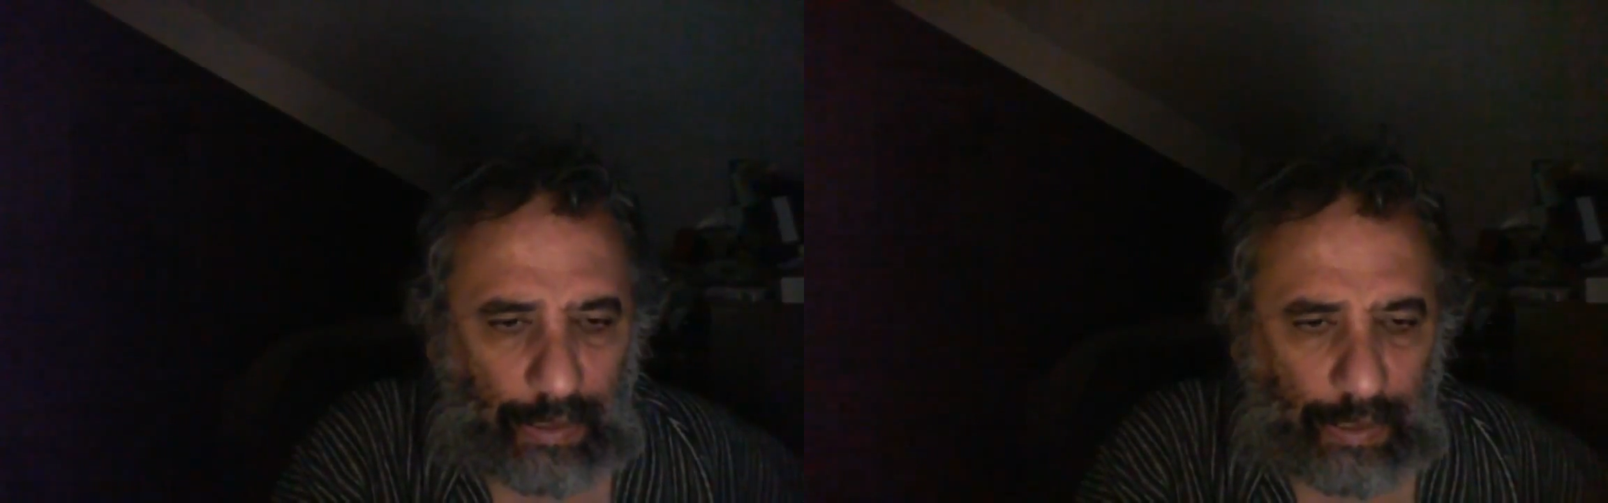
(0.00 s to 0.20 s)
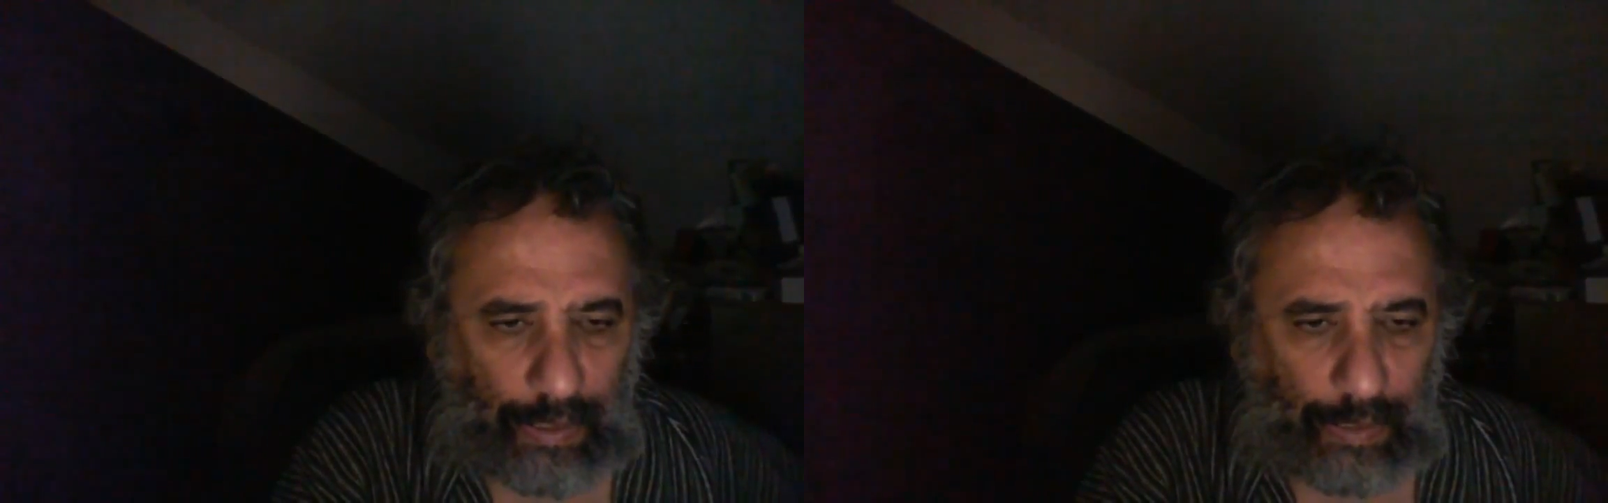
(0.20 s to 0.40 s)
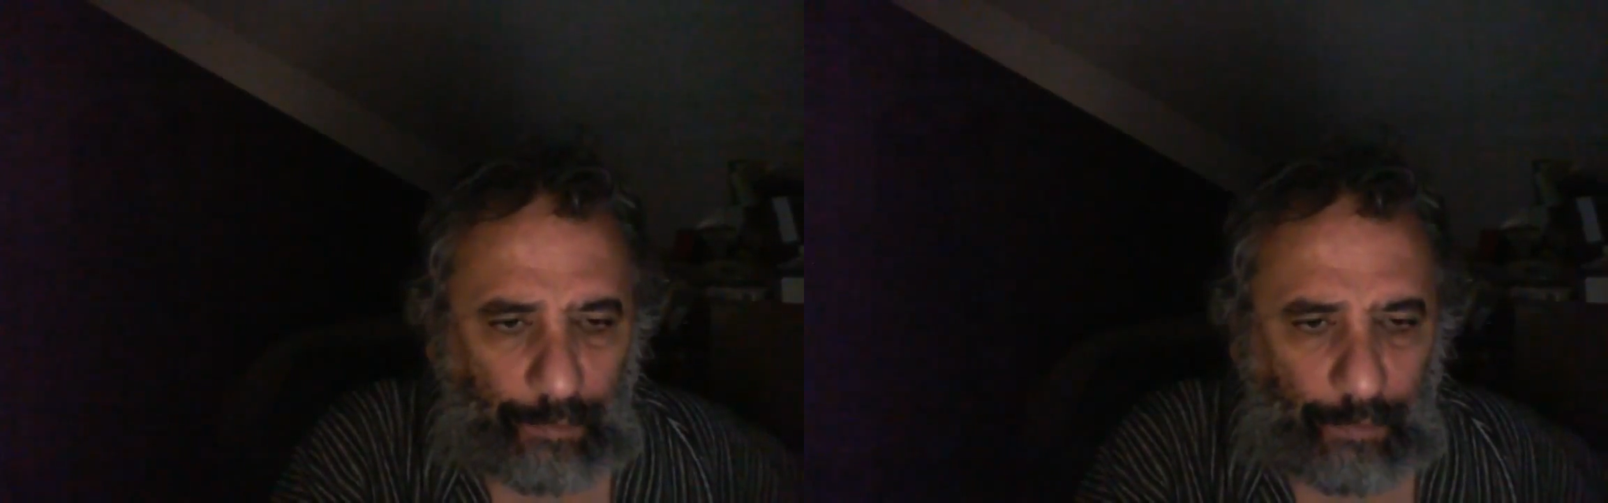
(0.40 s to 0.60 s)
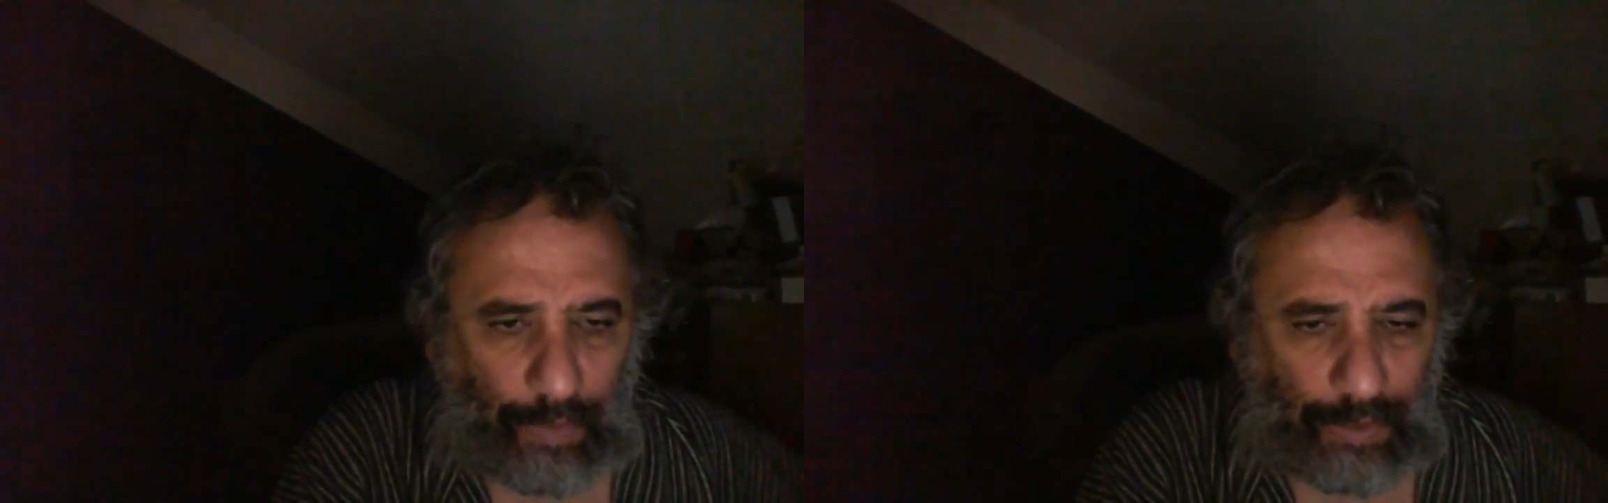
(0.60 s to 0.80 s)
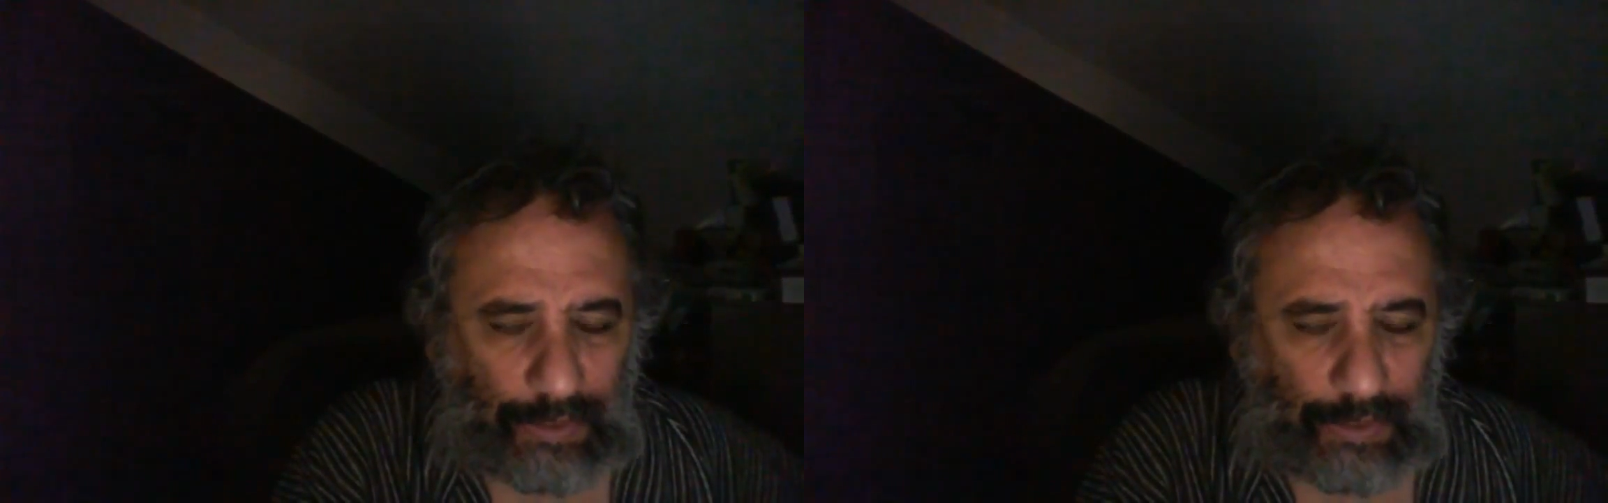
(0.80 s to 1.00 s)
and
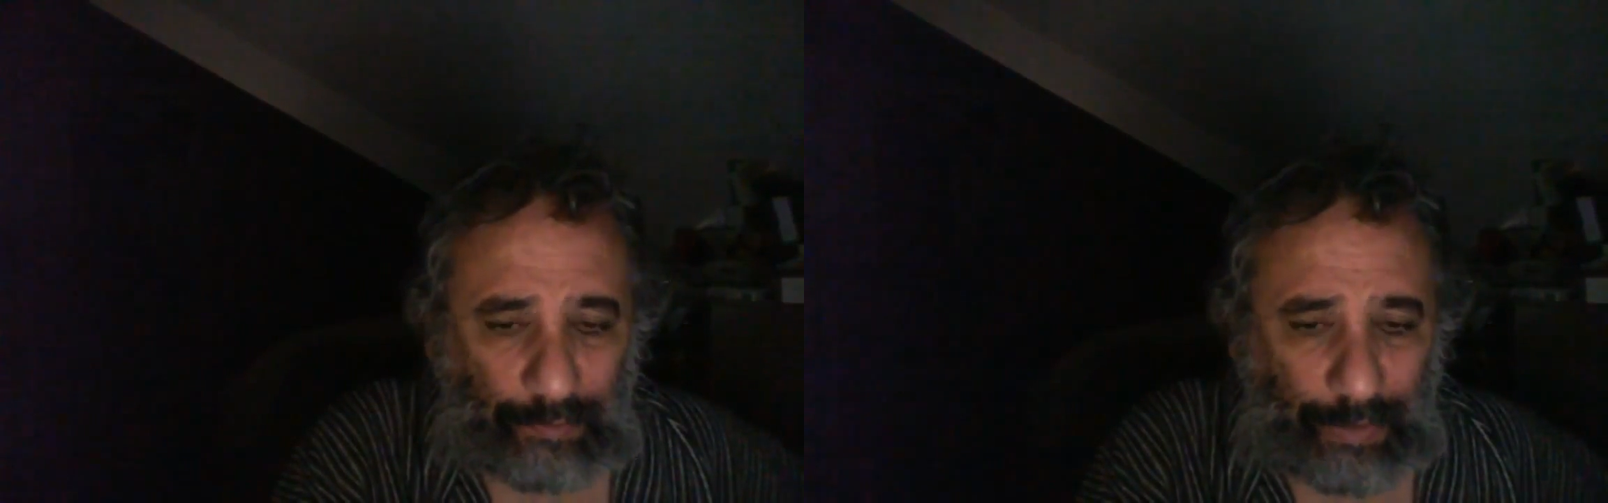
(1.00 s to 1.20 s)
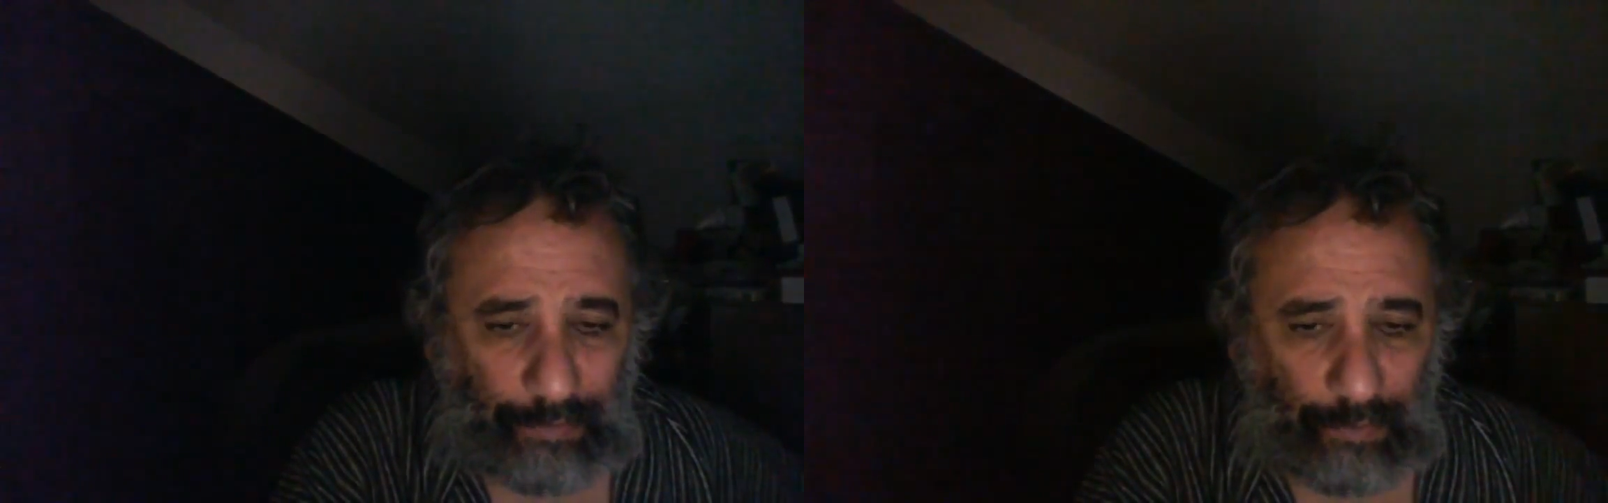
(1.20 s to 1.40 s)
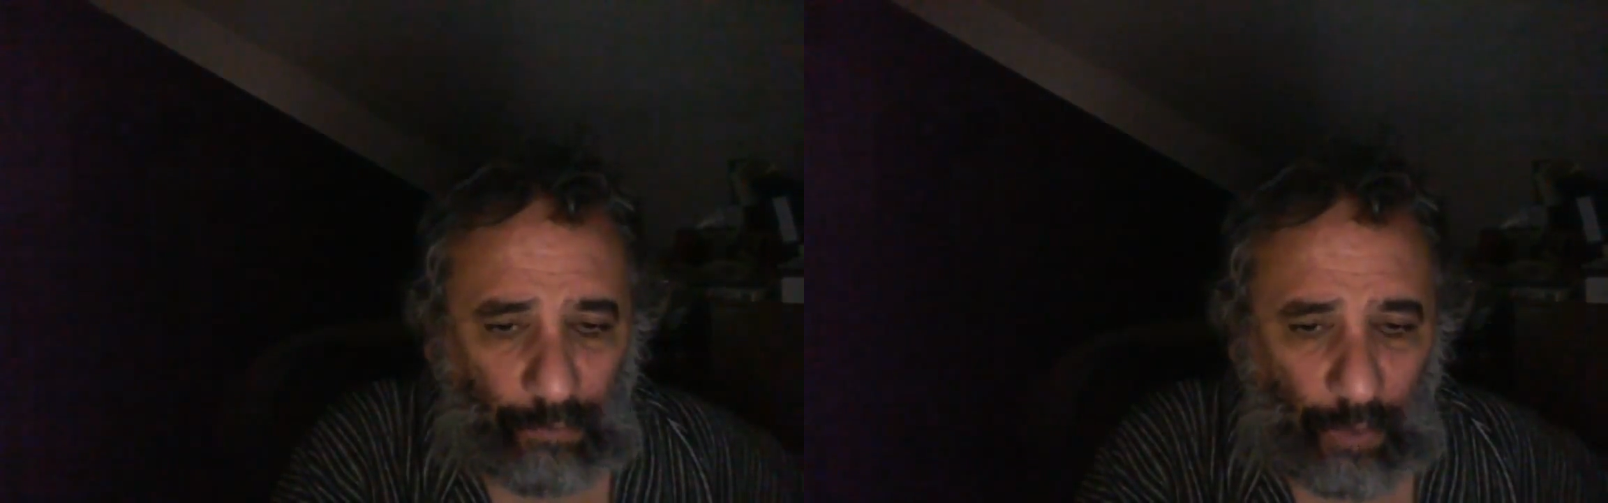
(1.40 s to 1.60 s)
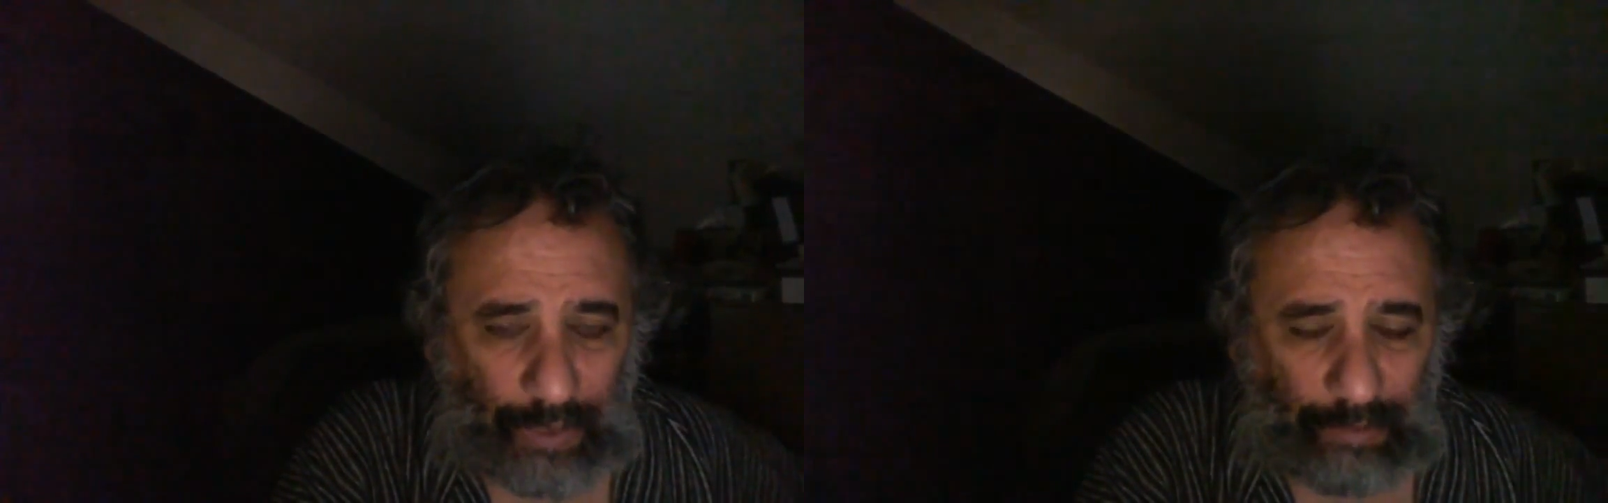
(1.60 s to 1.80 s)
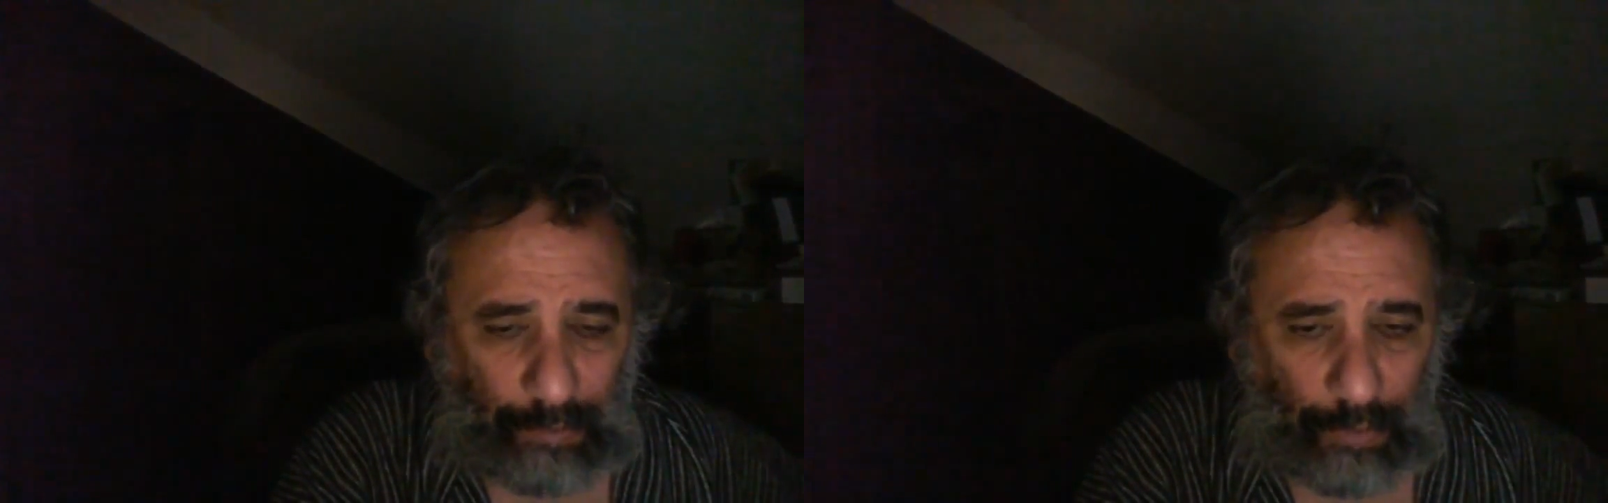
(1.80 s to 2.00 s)
this hasn't been
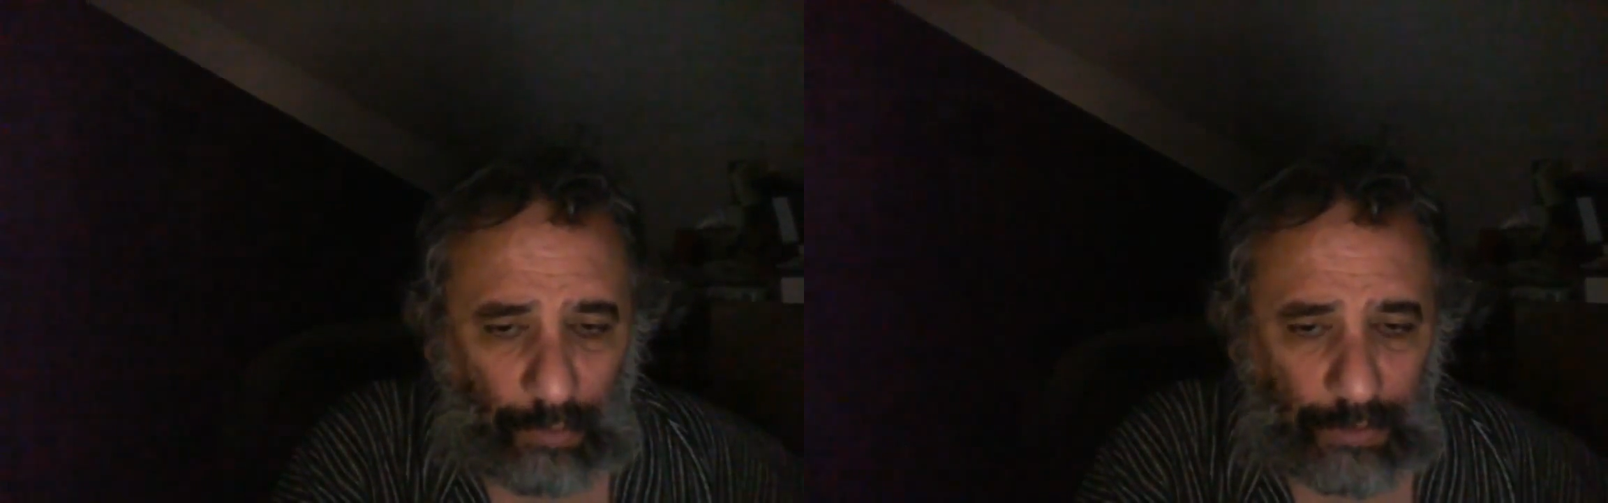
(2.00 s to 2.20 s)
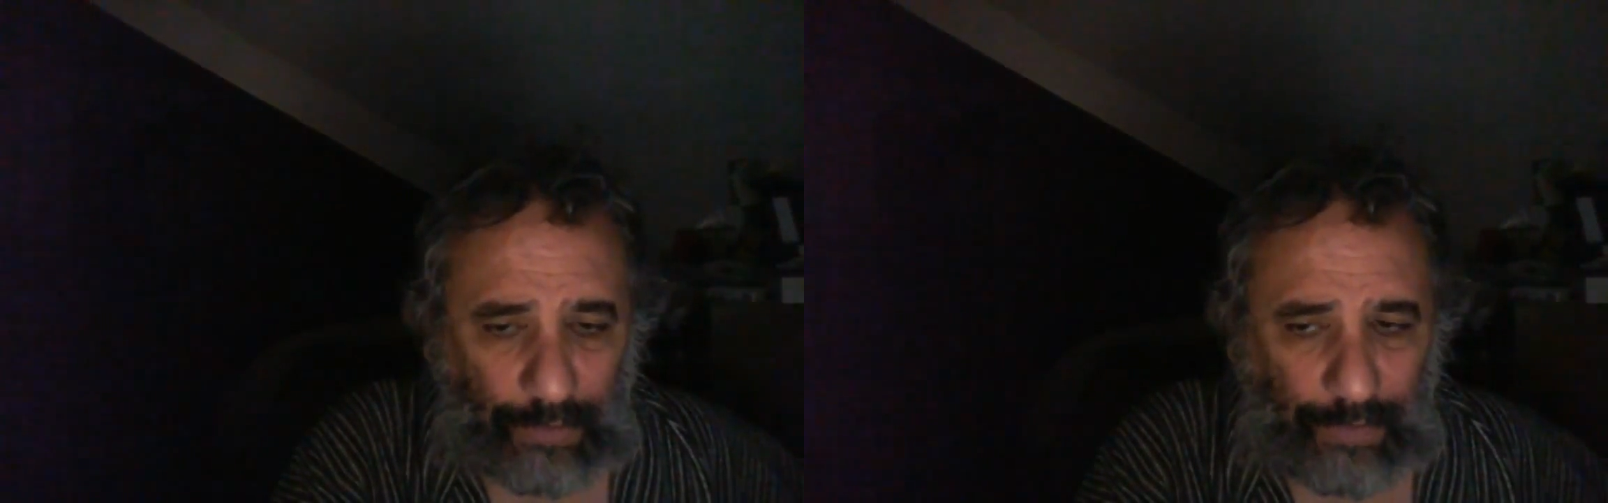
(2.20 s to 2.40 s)
widely reported,